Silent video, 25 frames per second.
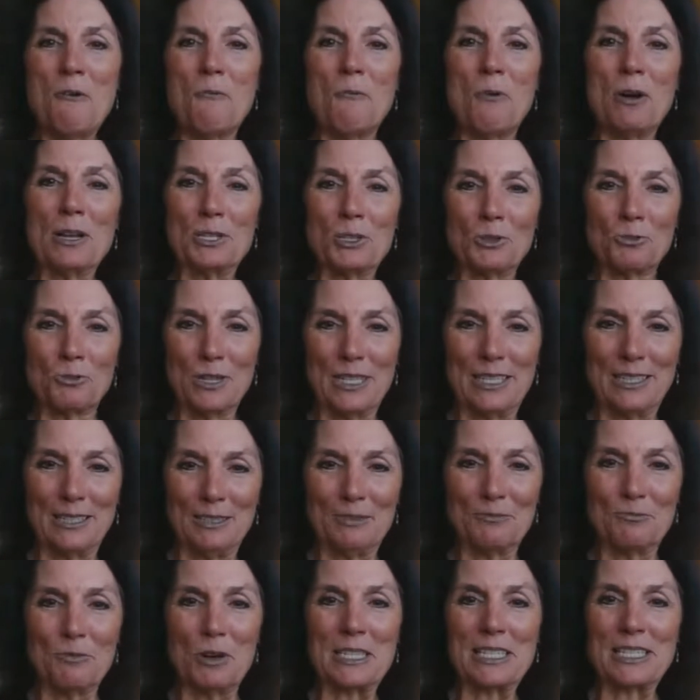What's
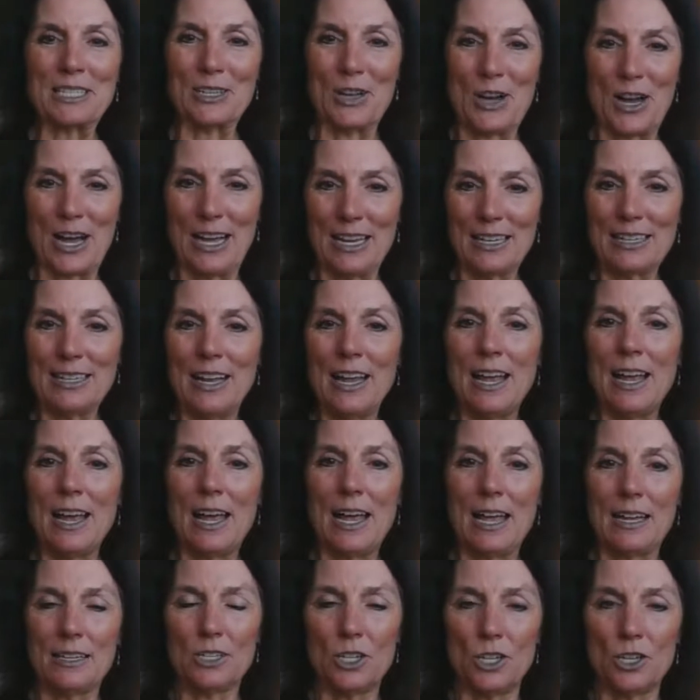real and what's not.
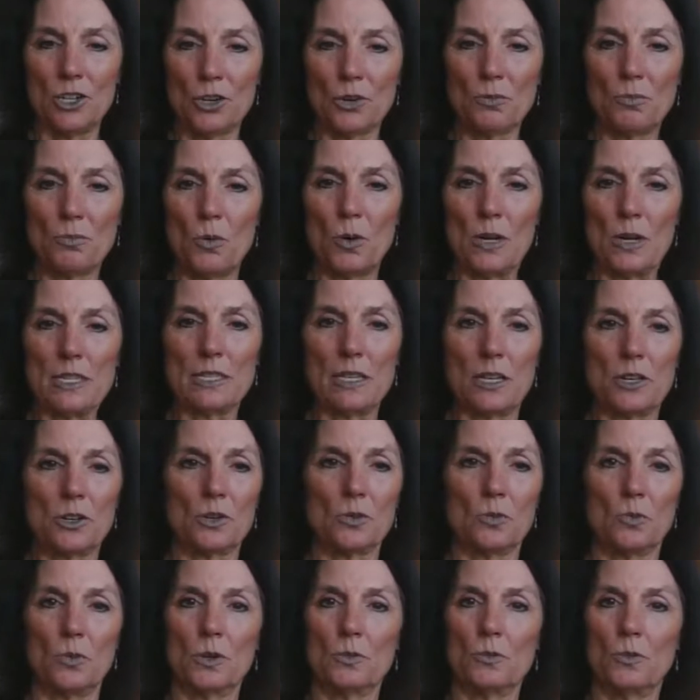And to your point,
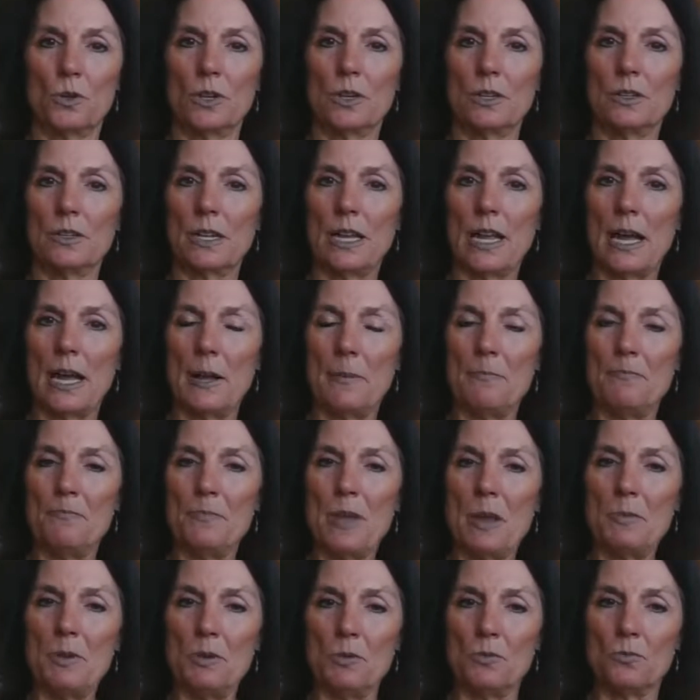Senator Woodward,
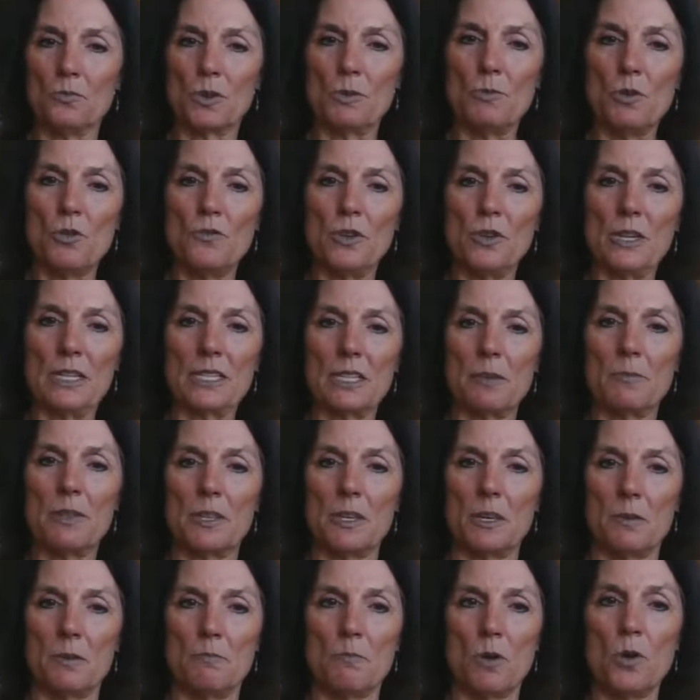maybe removing some of
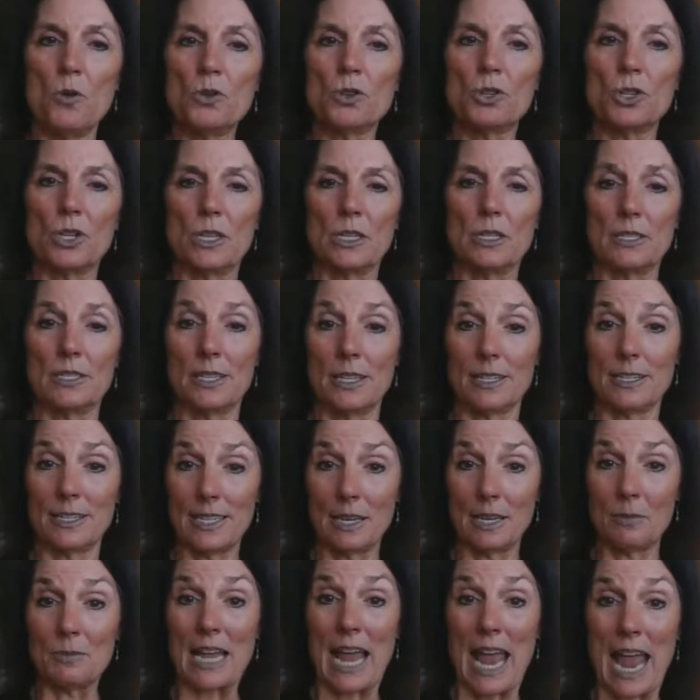the emotions that
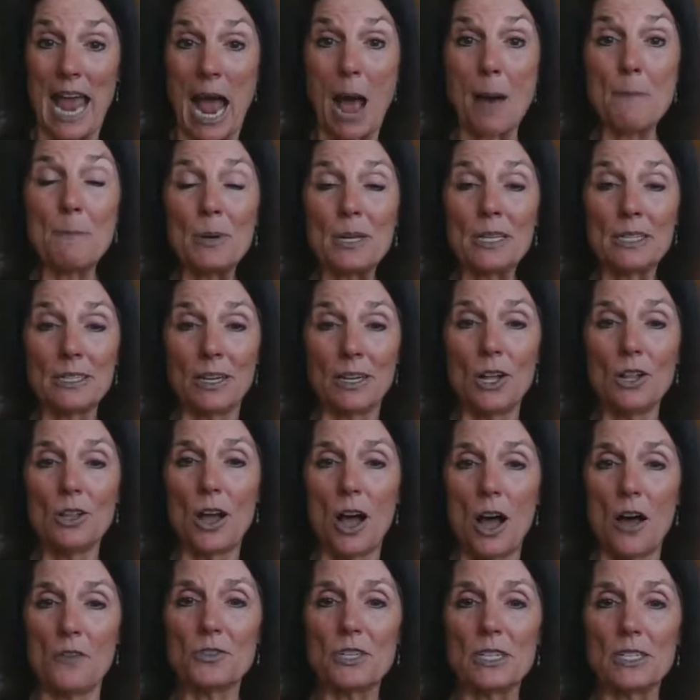seem to happen
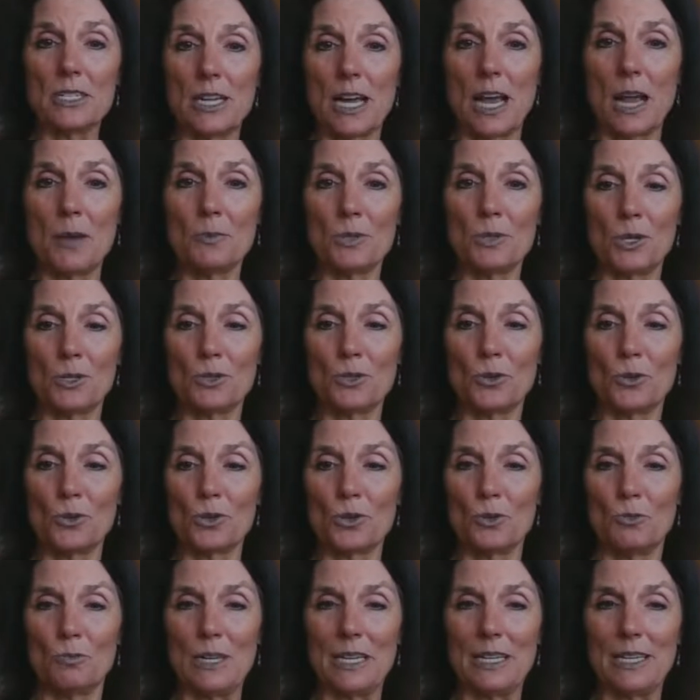oftentimes on
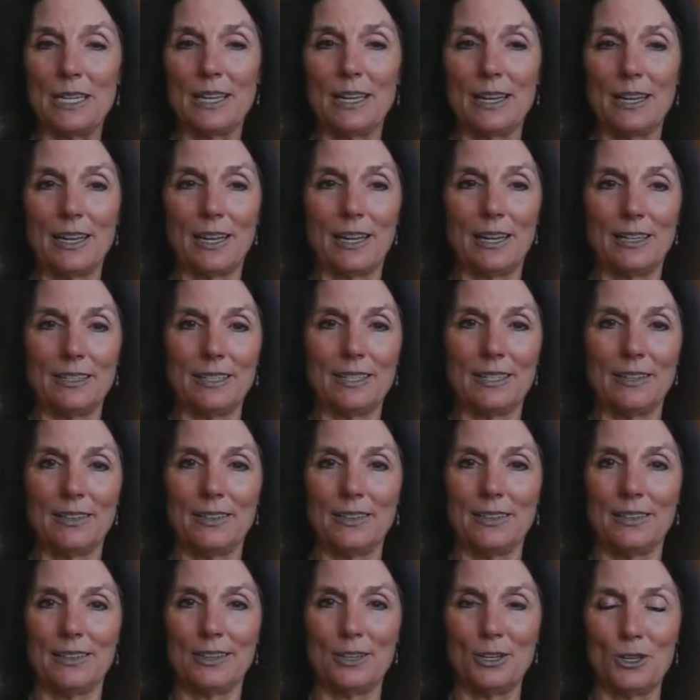social media and
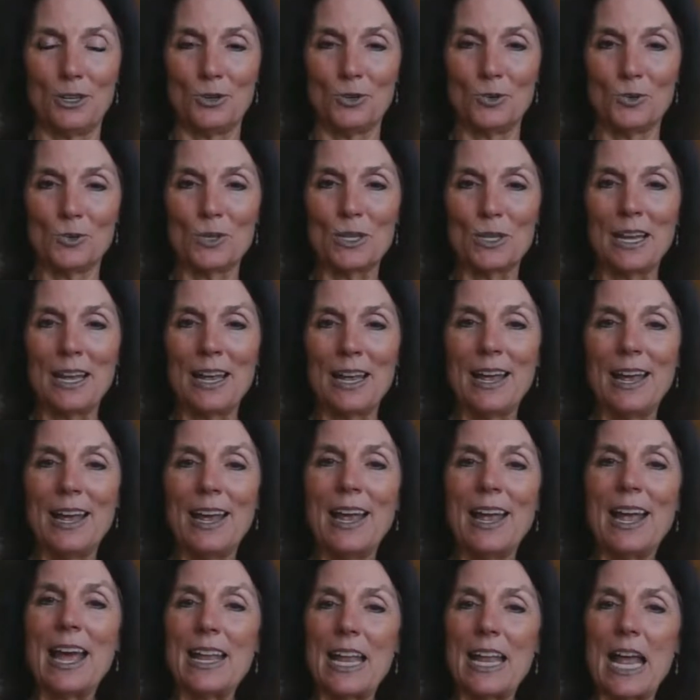in the news,
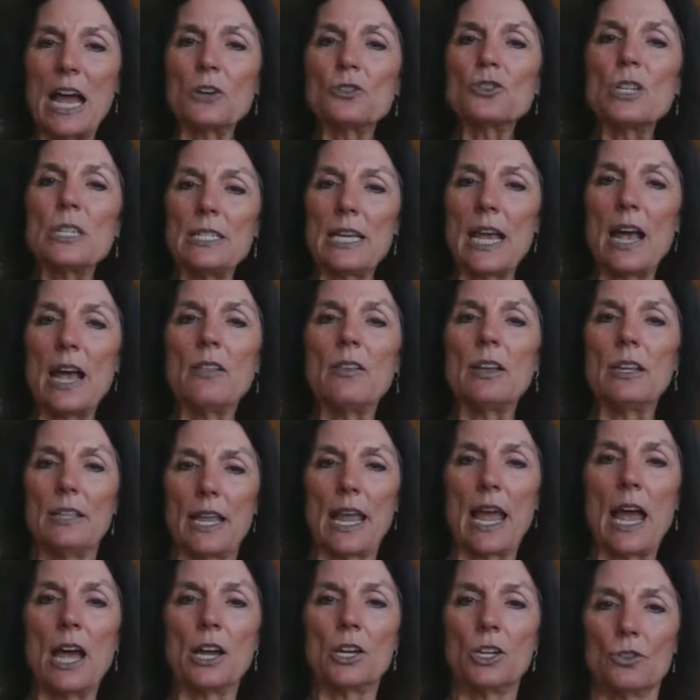and actually telling
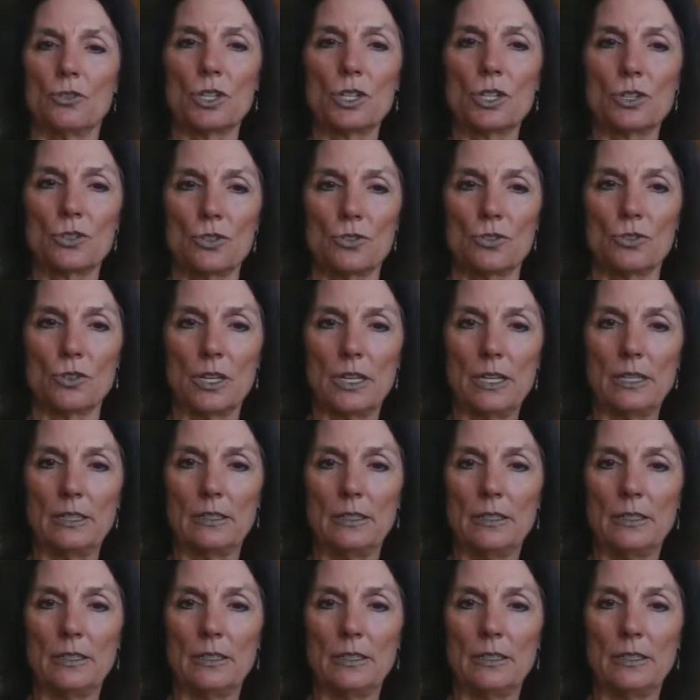the accurate story.